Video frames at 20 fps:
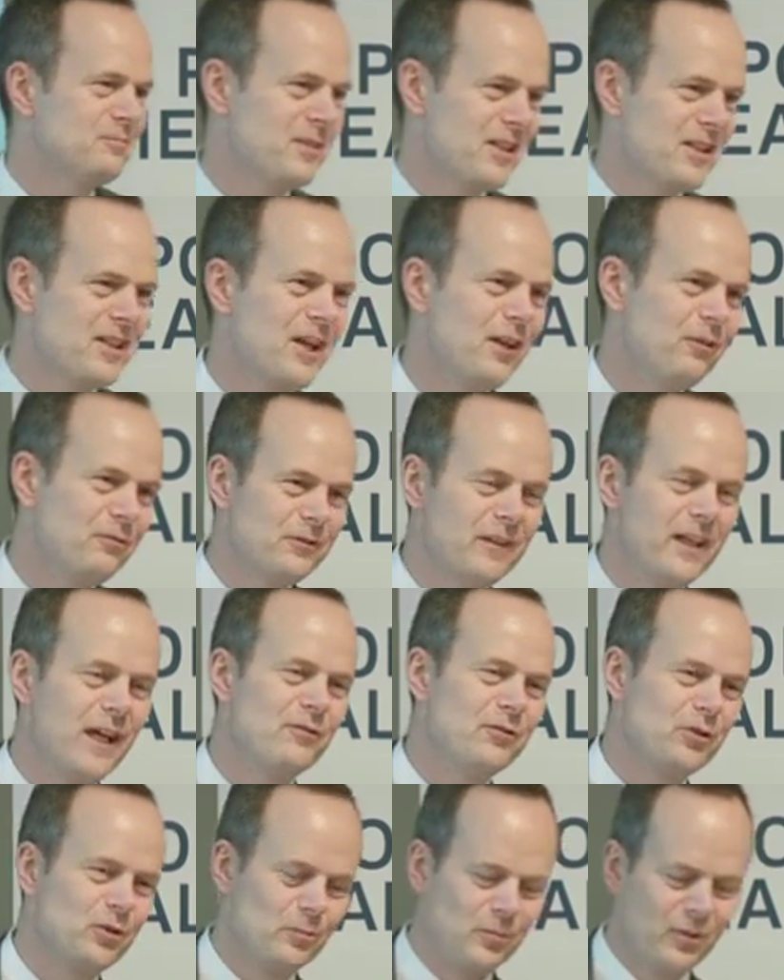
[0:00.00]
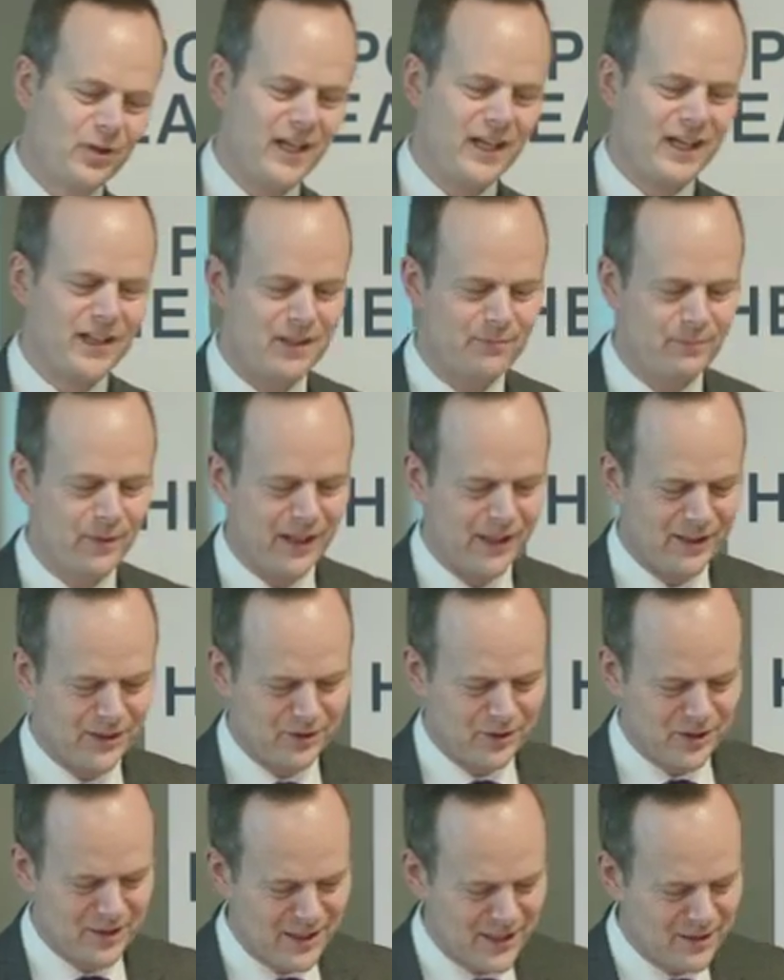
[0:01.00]
myself, Gavin O'Prey back in
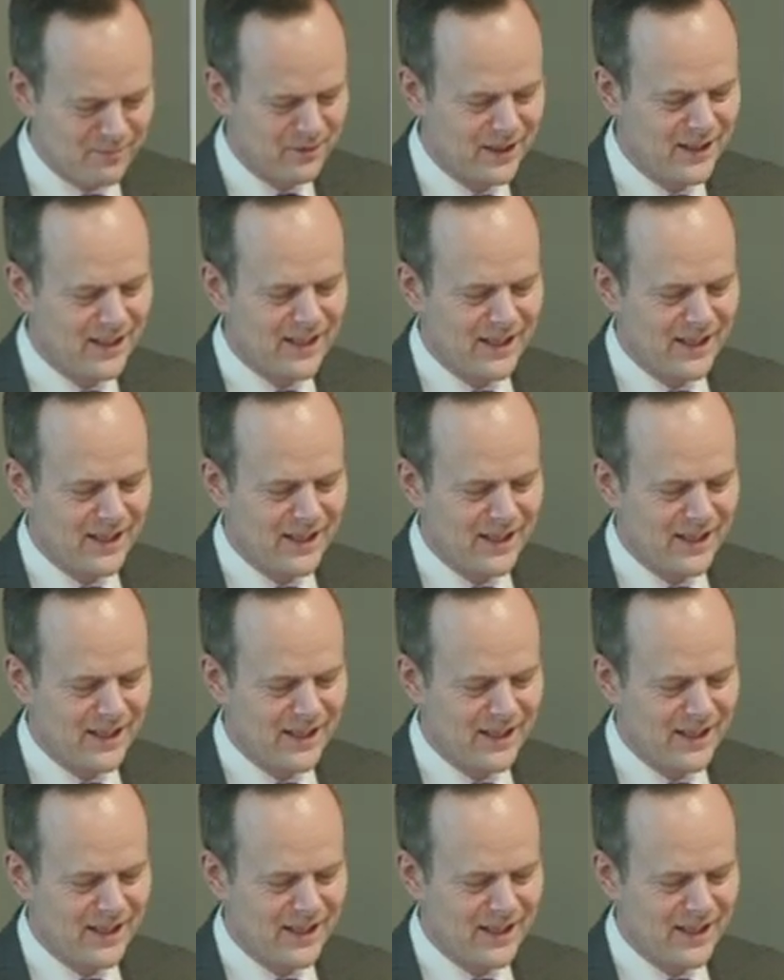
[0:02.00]
our team?